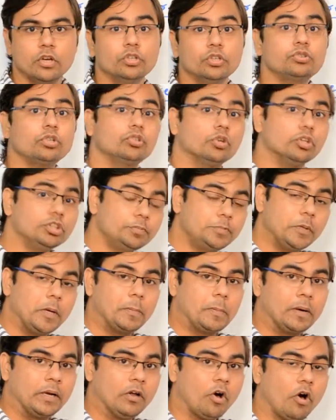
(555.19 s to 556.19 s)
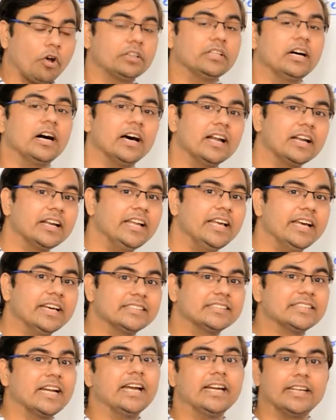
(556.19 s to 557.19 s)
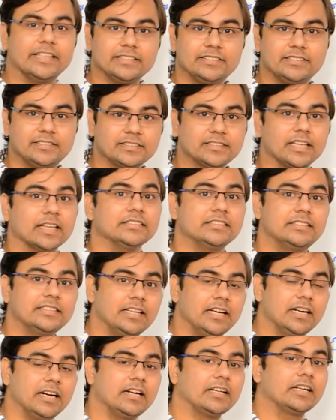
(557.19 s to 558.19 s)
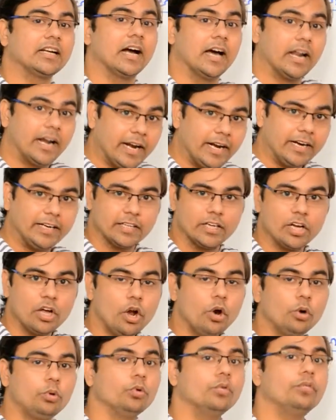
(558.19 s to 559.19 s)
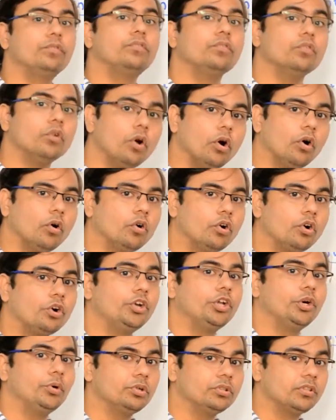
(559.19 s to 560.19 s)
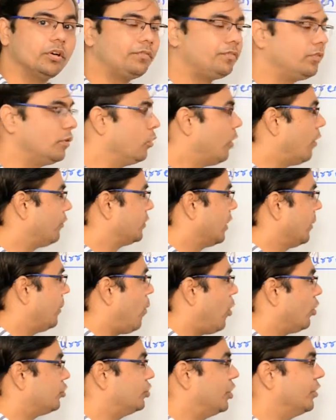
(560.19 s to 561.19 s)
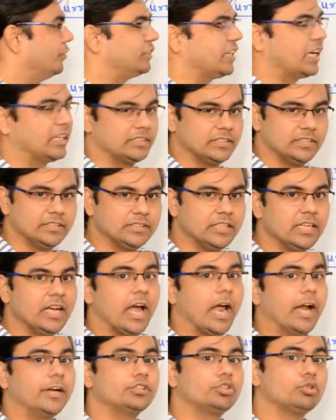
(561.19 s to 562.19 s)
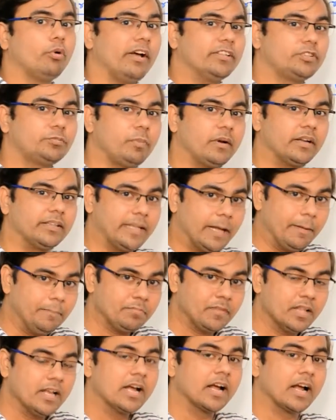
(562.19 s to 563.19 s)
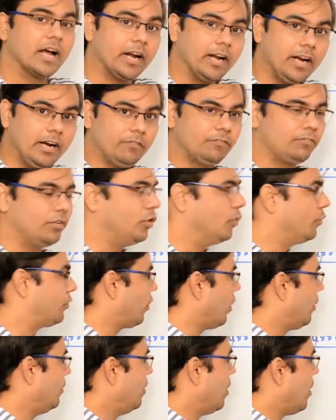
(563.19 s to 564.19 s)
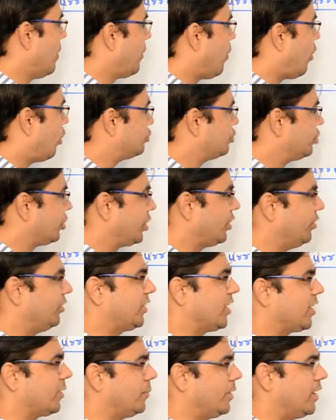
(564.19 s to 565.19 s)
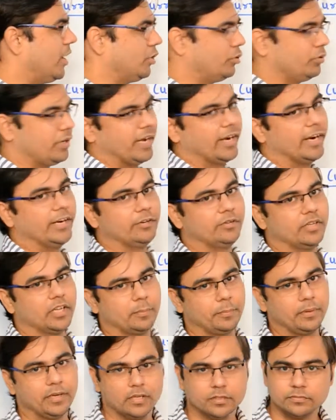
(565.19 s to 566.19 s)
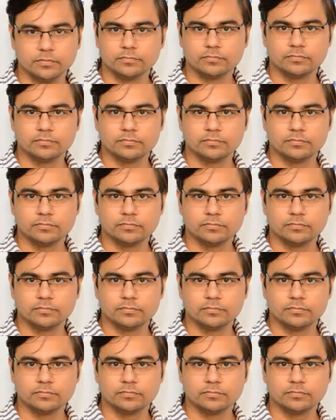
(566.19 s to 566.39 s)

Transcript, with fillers: So those people or the earlier scientists considered current to flow due to the flow of the positive charges and so as per them current flew from positive terminal to negative terminal.